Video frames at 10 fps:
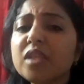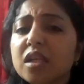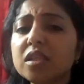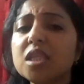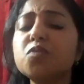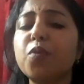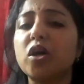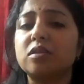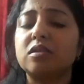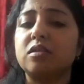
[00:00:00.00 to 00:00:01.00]
this
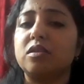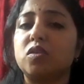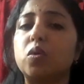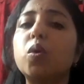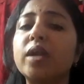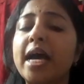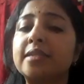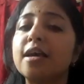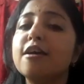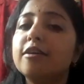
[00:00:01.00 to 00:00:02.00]
process is known
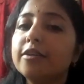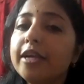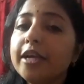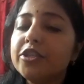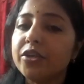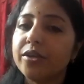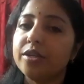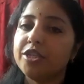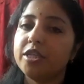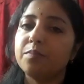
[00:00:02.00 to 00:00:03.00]
as
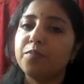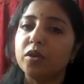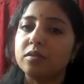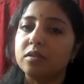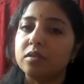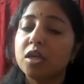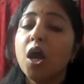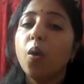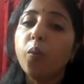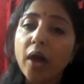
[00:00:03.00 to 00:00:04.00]
regeneration process,
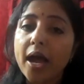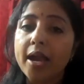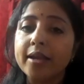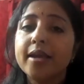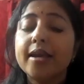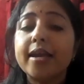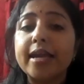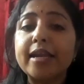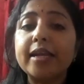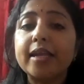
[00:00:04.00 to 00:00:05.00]
where
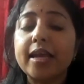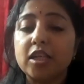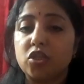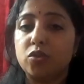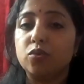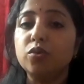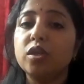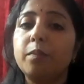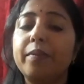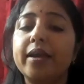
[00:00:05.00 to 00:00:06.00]
NADH2
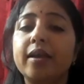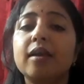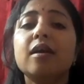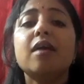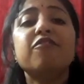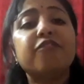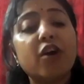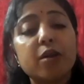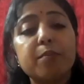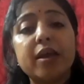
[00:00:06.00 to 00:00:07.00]
will be
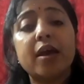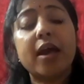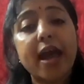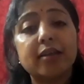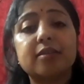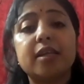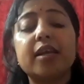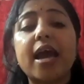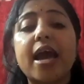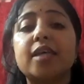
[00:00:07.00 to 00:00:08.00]

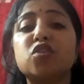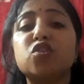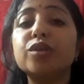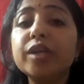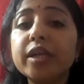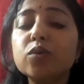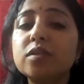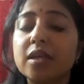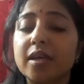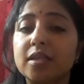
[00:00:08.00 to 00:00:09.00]
acting as
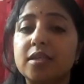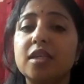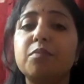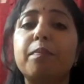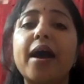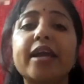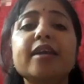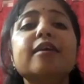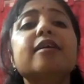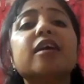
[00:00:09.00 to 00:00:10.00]
reducing agent by
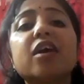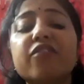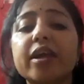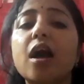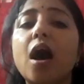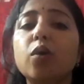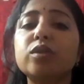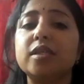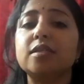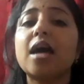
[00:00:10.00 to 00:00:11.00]
giving
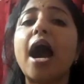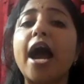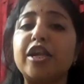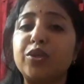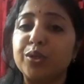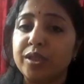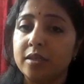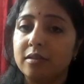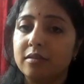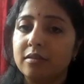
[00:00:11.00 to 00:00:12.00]
out is
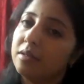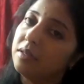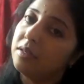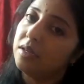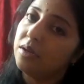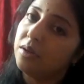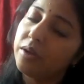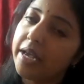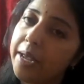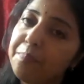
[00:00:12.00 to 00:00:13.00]
hydrogen.
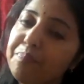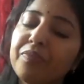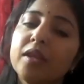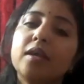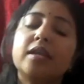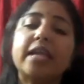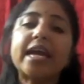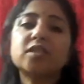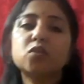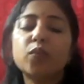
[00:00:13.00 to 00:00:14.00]
Okay.
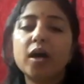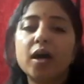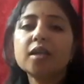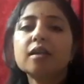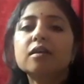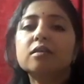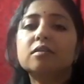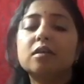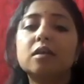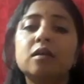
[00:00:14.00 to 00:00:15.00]
Next one,
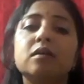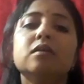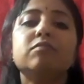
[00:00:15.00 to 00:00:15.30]
the